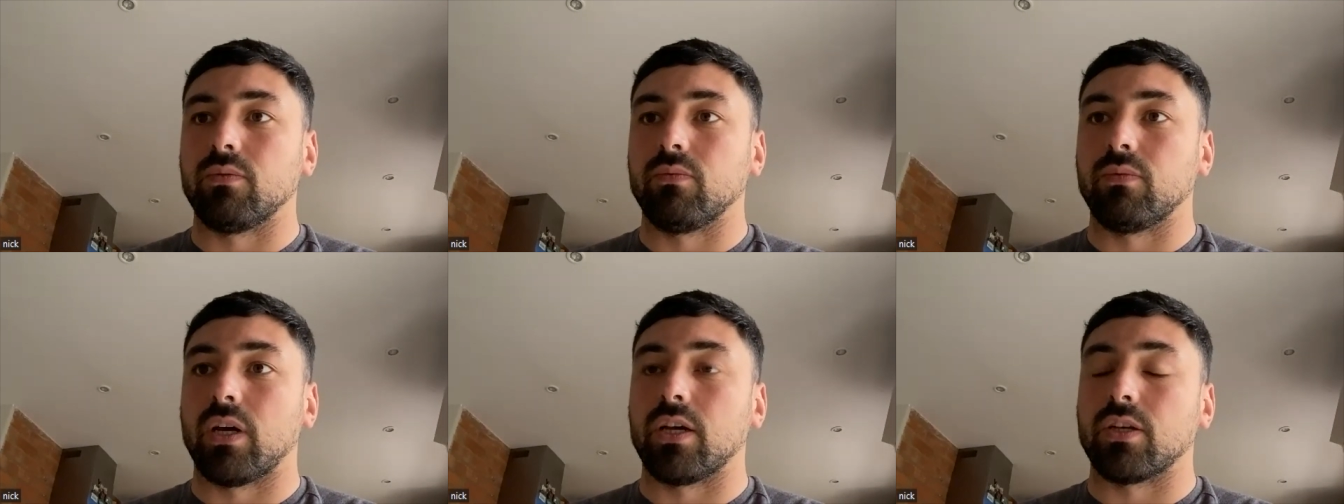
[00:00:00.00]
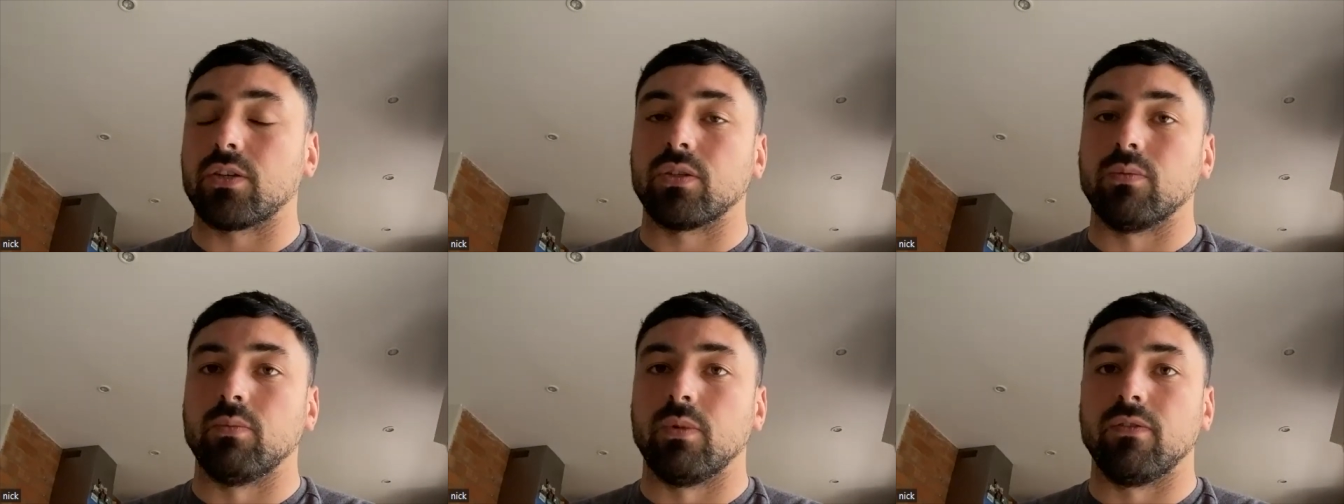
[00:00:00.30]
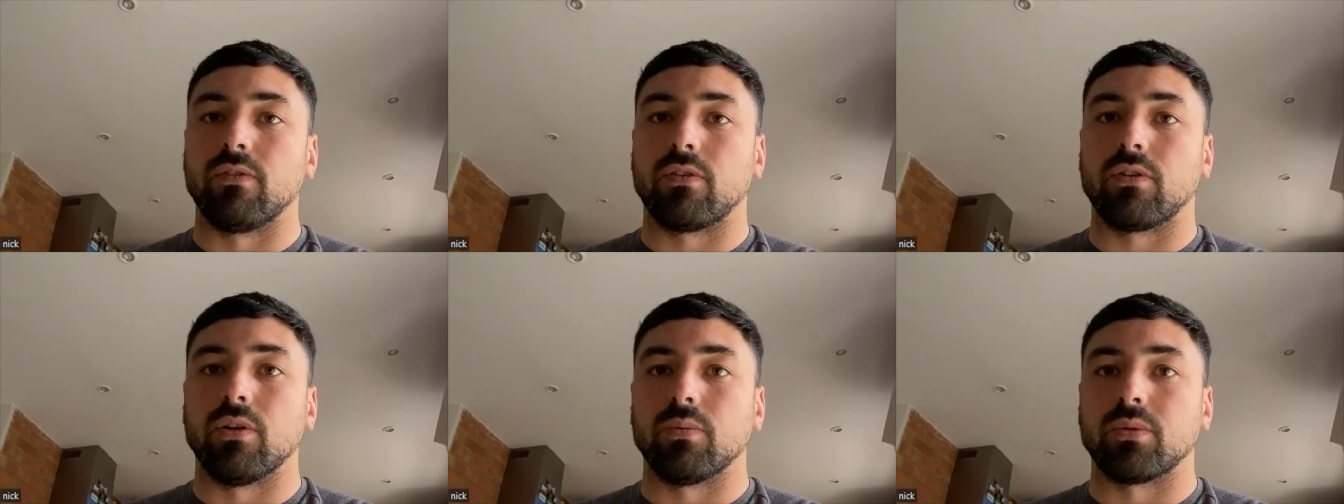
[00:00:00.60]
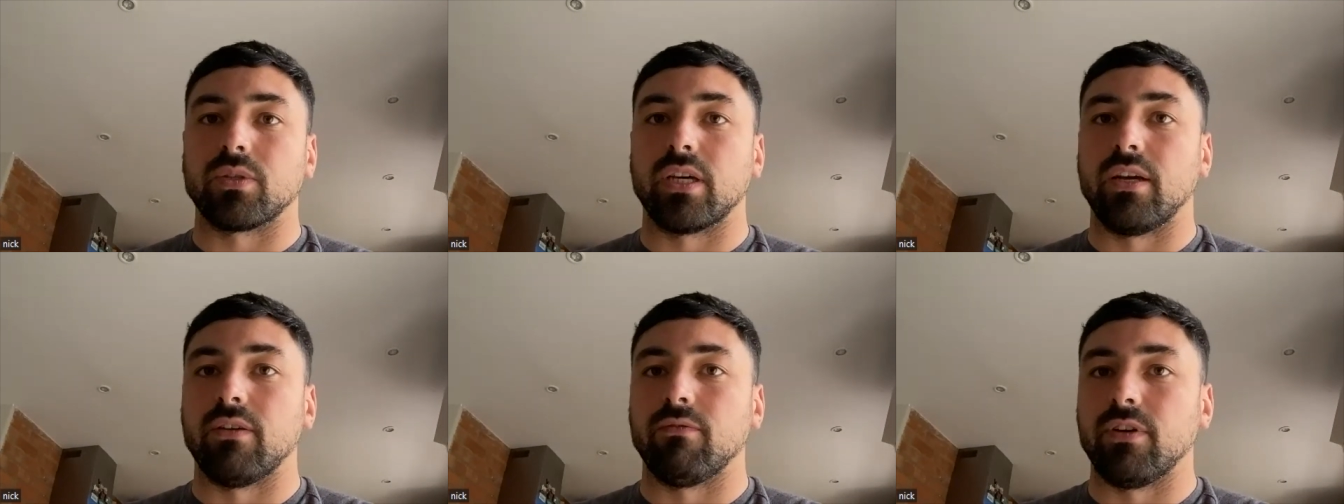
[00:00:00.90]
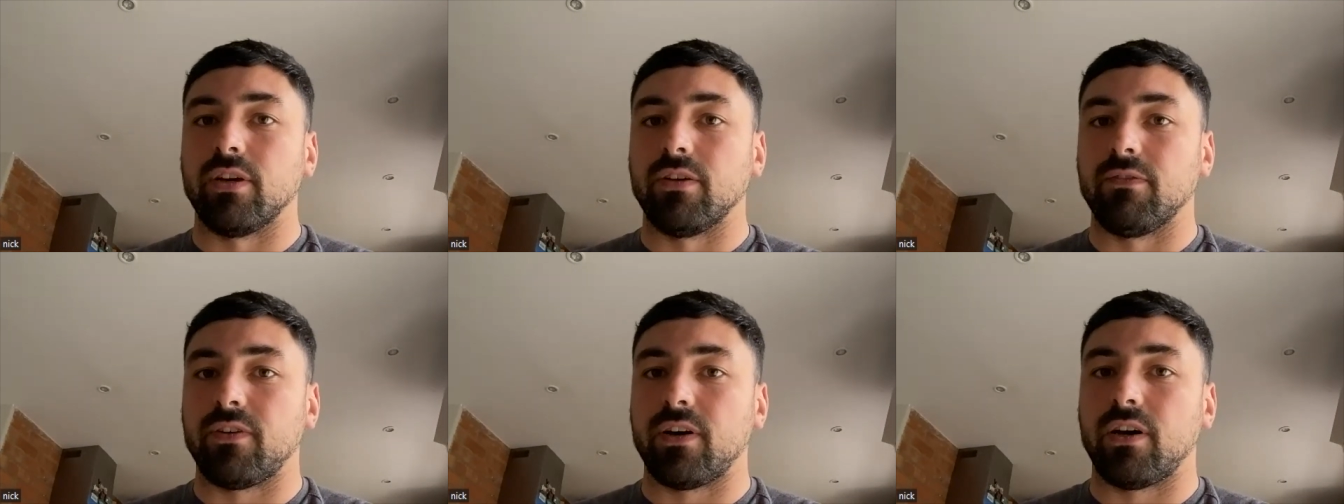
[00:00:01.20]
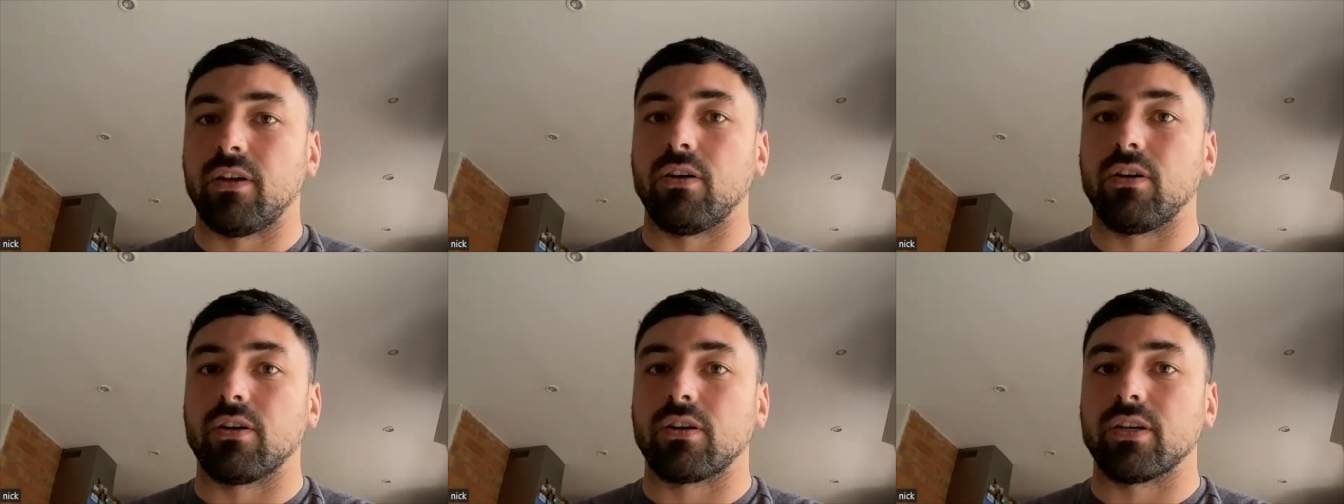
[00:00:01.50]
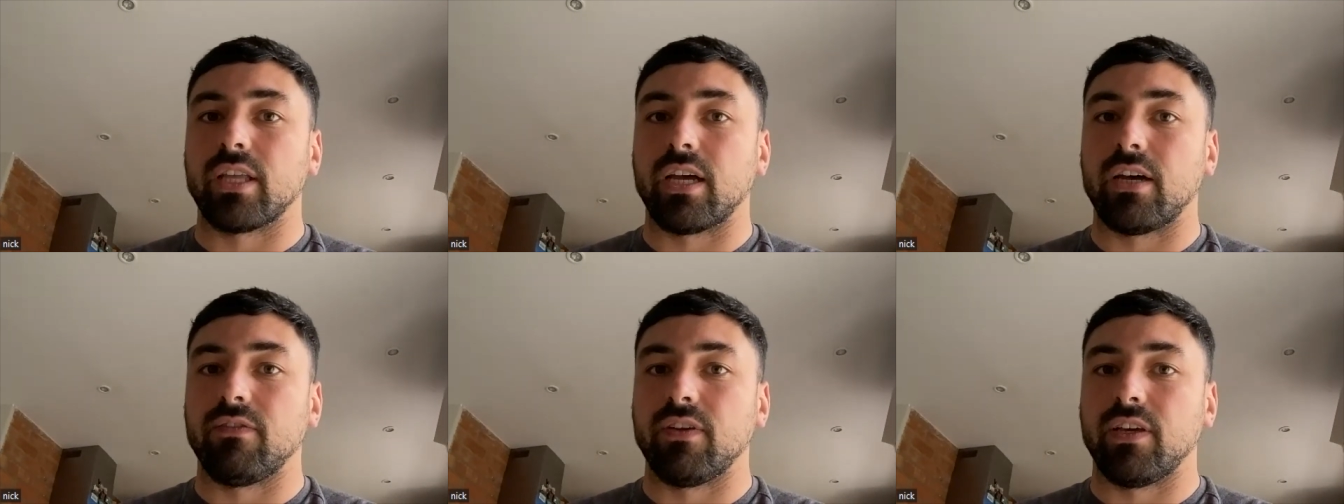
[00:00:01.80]
at some other clubs I ain't really felt like I'd
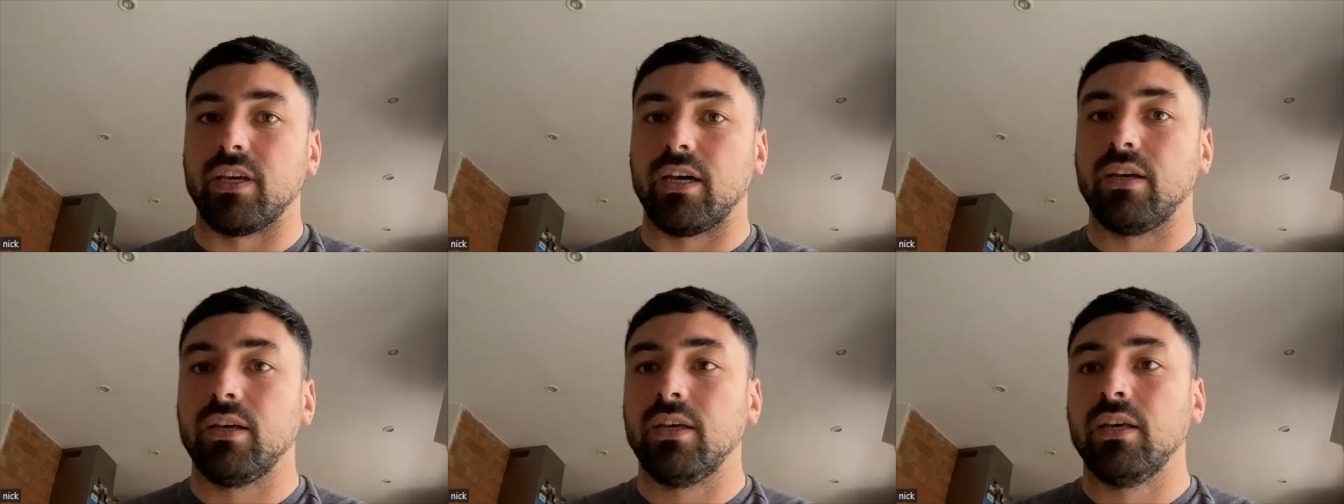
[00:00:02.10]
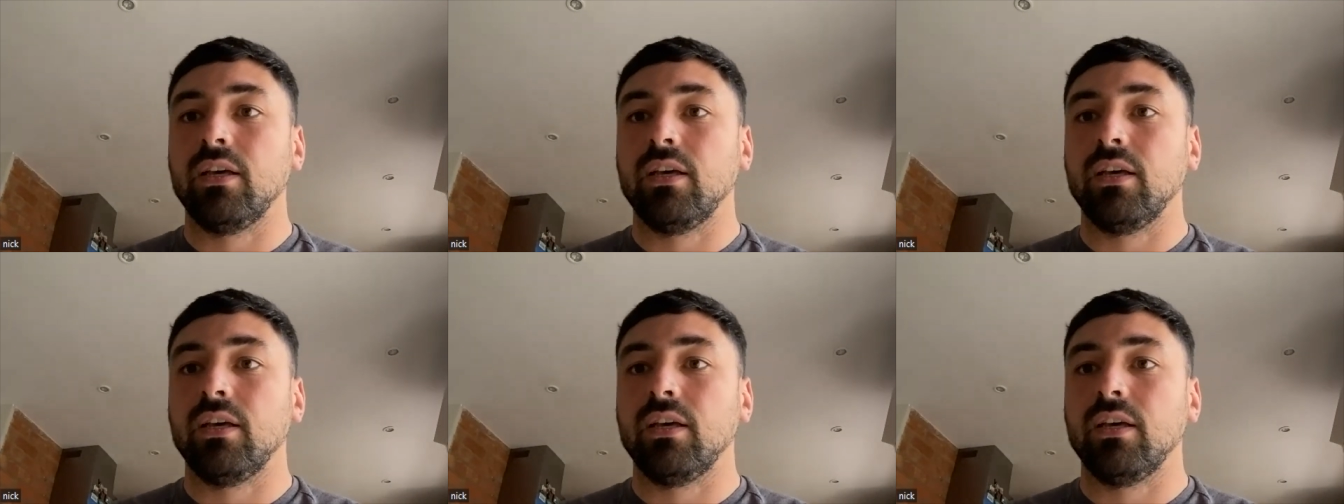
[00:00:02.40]
have here.